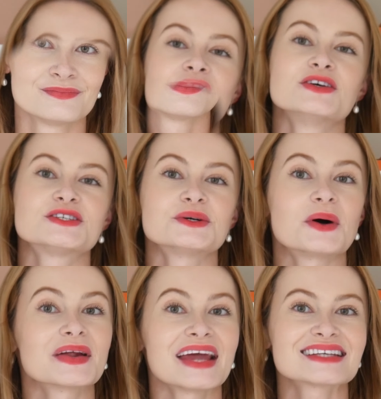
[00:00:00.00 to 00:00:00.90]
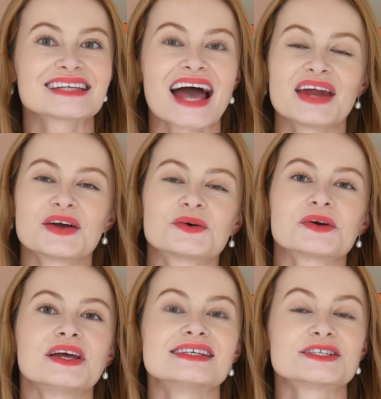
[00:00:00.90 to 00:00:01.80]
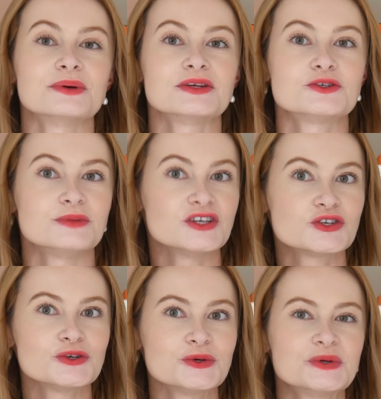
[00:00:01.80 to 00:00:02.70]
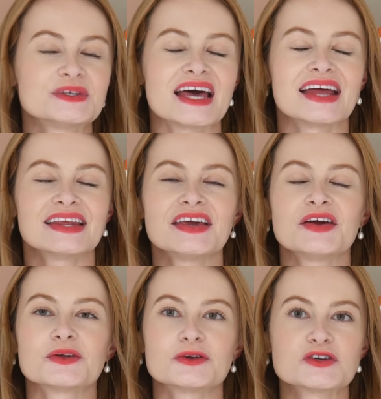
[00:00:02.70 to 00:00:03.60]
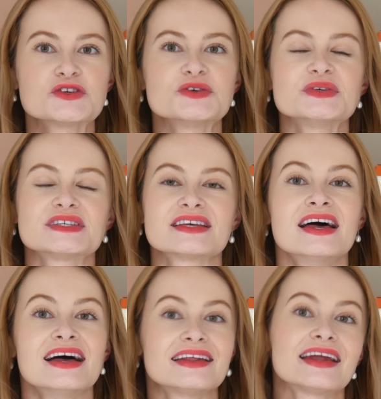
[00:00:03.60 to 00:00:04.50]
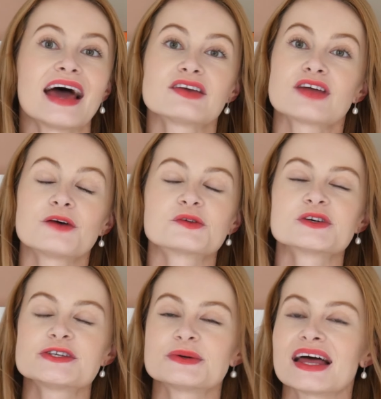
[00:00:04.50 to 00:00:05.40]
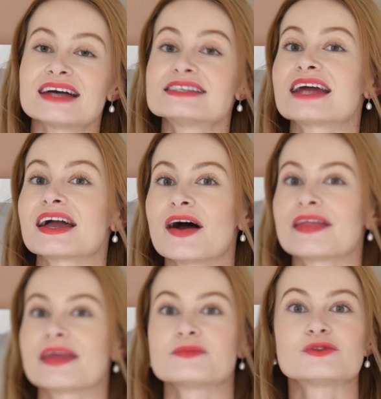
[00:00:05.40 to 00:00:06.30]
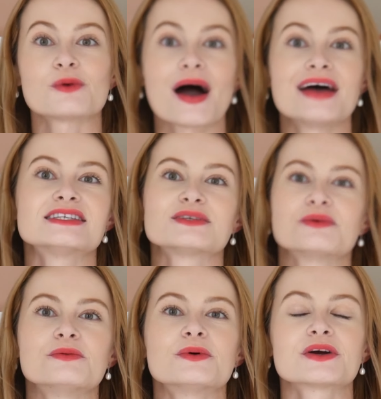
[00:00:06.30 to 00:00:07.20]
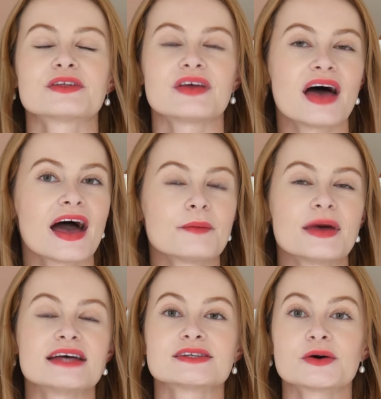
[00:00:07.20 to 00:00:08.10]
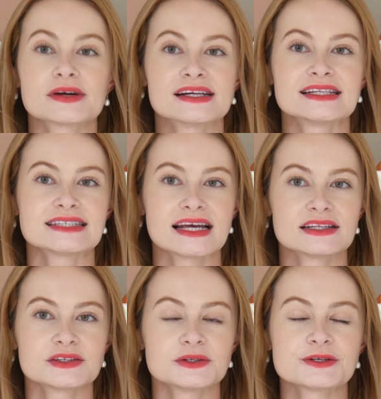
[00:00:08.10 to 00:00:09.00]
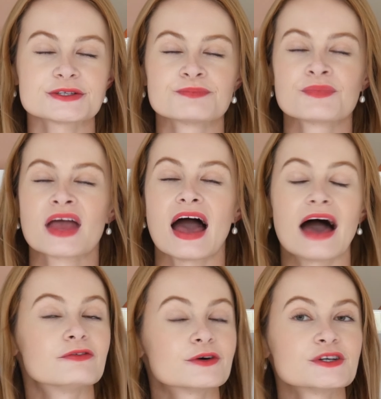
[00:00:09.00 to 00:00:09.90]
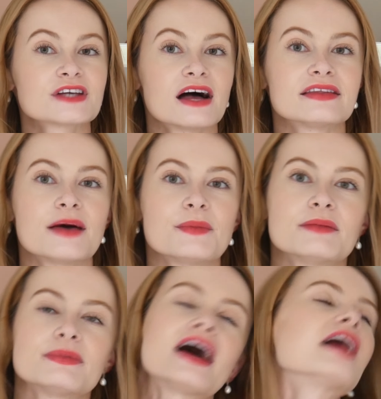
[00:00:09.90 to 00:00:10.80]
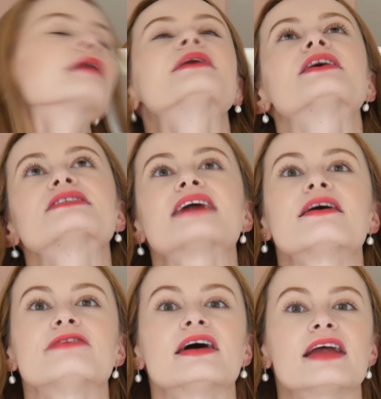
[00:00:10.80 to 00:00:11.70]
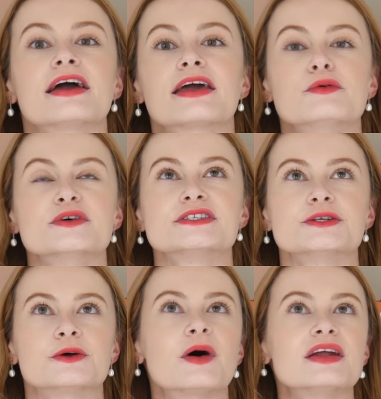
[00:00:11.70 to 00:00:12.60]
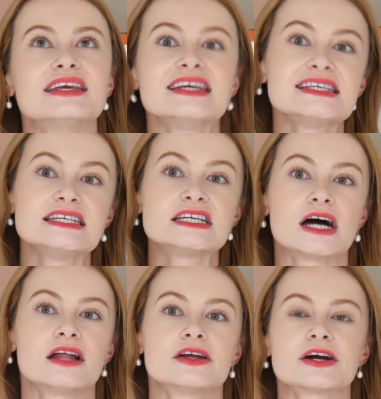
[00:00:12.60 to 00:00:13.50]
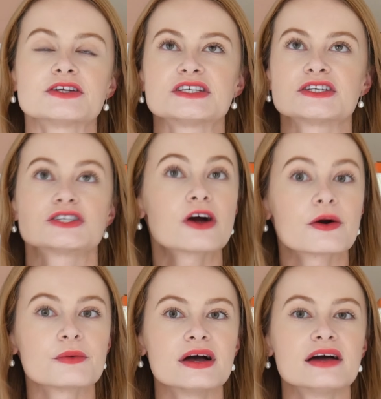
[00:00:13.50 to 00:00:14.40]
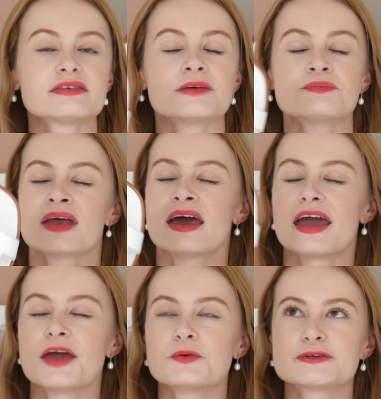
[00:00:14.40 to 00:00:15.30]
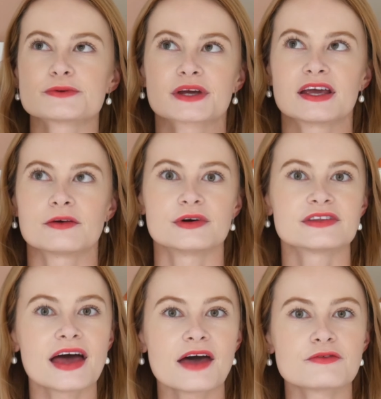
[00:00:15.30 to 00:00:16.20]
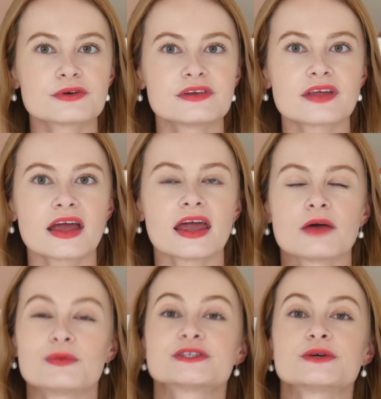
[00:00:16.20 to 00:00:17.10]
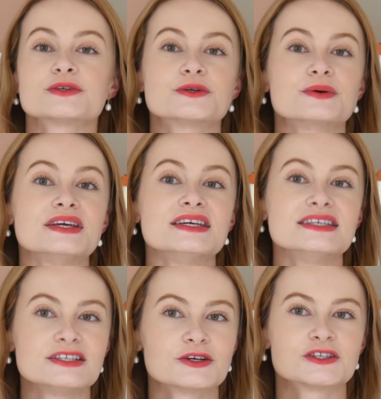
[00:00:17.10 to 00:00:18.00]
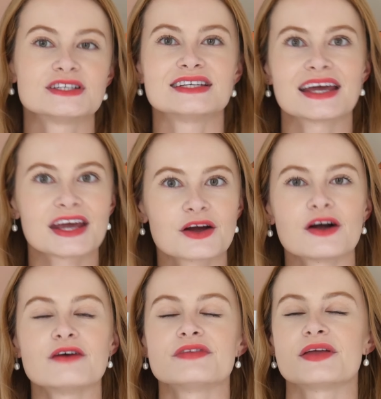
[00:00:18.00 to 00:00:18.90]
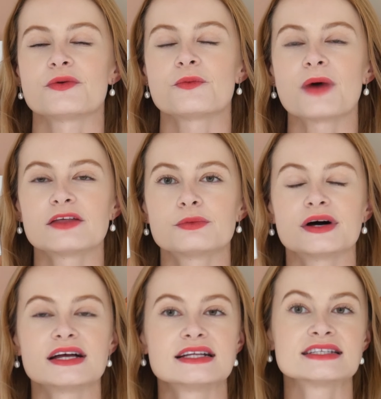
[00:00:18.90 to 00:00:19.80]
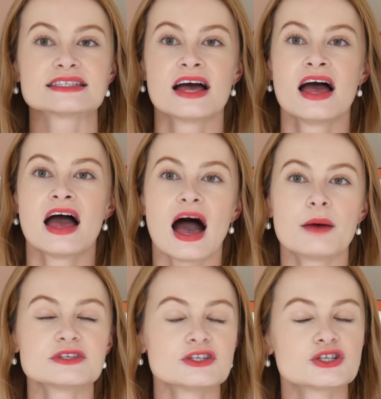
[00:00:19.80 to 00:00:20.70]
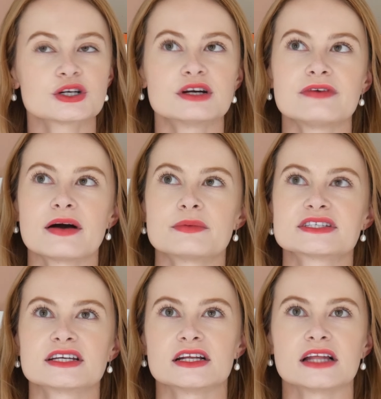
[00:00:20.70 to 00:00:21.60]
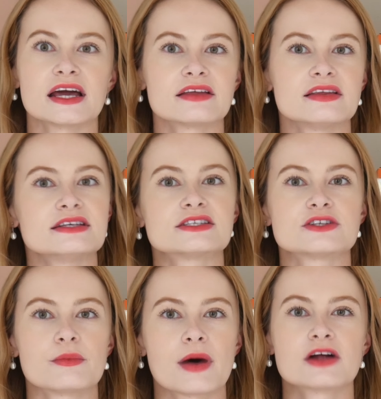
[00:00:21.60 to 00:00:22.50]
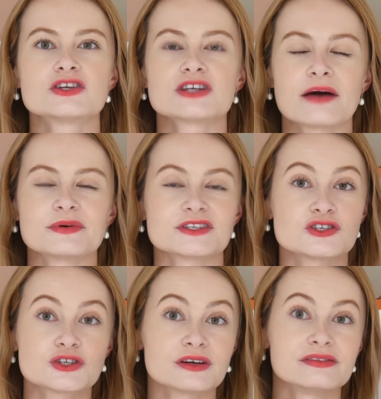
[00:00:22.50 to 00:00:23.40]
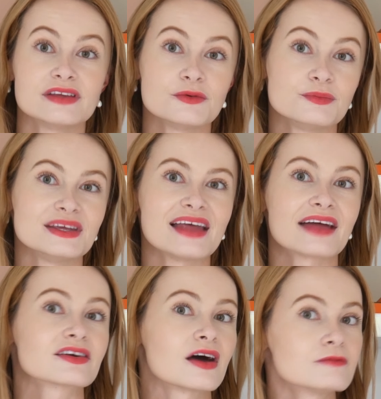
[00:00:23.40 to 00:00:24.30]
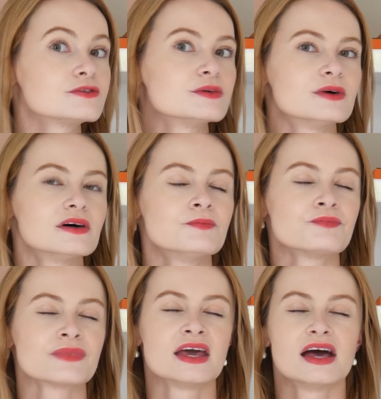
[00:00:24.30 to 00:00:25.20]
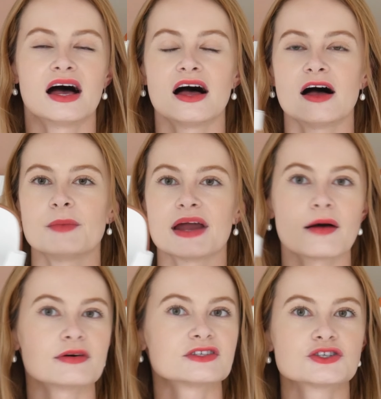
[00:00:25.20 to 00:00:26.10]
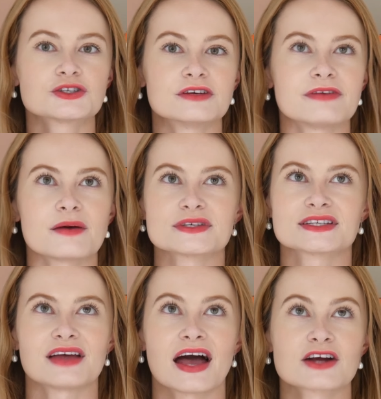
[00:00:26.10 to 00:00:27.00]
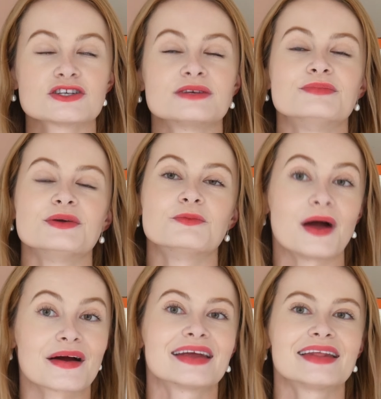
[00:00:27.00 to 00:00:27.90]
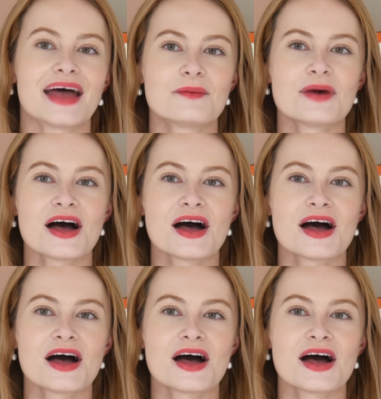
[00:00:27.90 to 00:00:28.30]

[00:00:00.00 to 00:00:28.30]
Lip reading: So our next category is going to be shoes, and here are the shoes that I thought were so nice that I got them twice were the Hermes orange sandals. I first got them in black because I felt like it was, you know, an easy color to start with. It was working with everything. It was also easier to take care of than the white ones. I wasn't sure if I was gonna like these so much. I wasn't sure if they would be that comfortable. And I wasn't sure if I was gonna actually be wearing them,